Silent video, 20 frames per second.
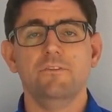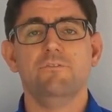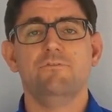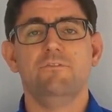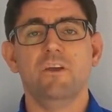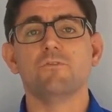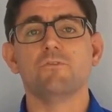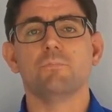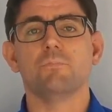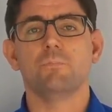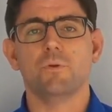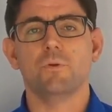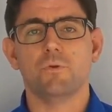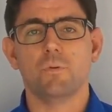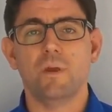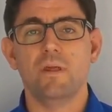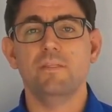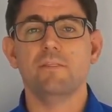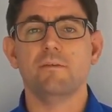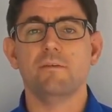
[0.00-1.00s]
This fits
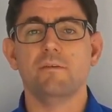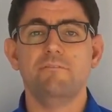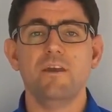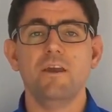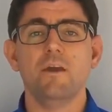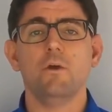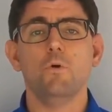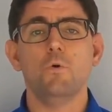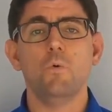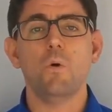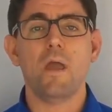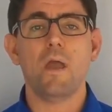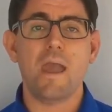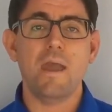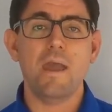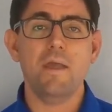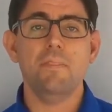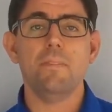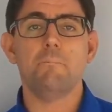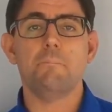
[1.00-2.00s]
between the vehicle
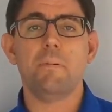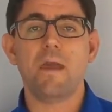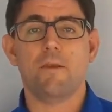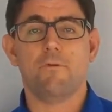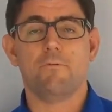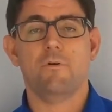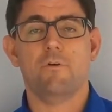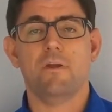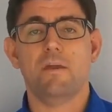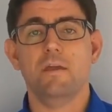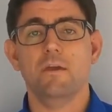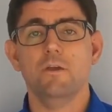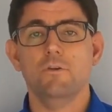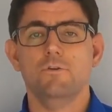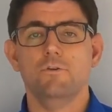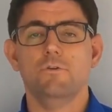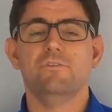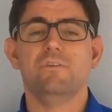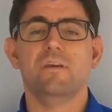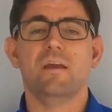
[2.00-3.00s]
and the battery
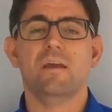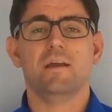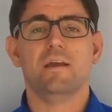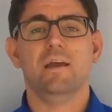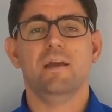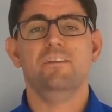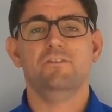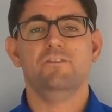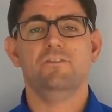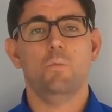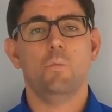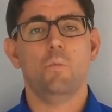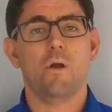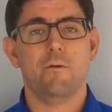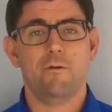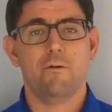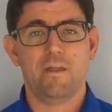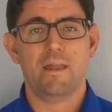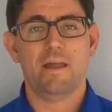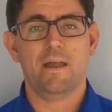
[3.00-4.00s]
using our custom
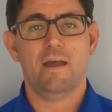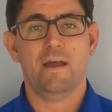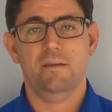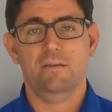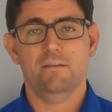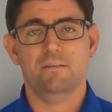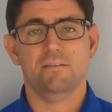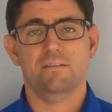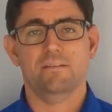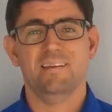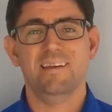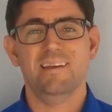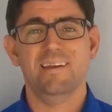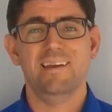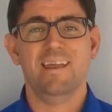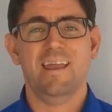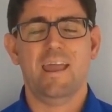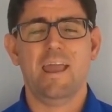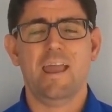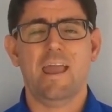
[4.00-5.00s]
wiring harness.
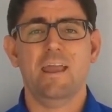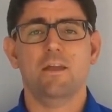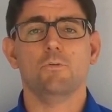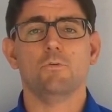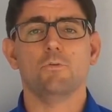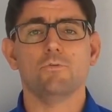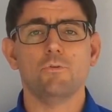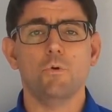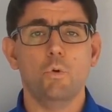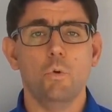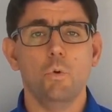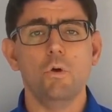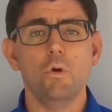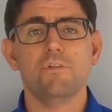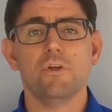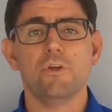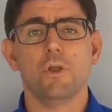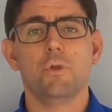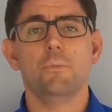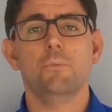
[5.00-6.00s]
It handles
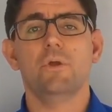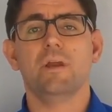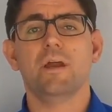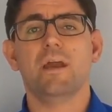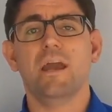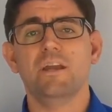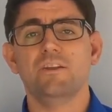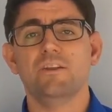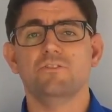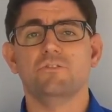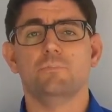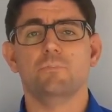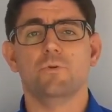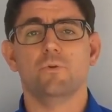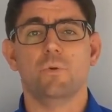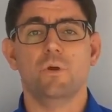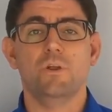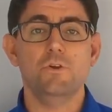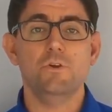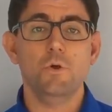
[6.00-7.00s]
all of the communications
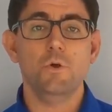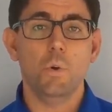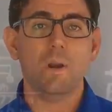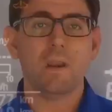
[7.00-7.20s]
between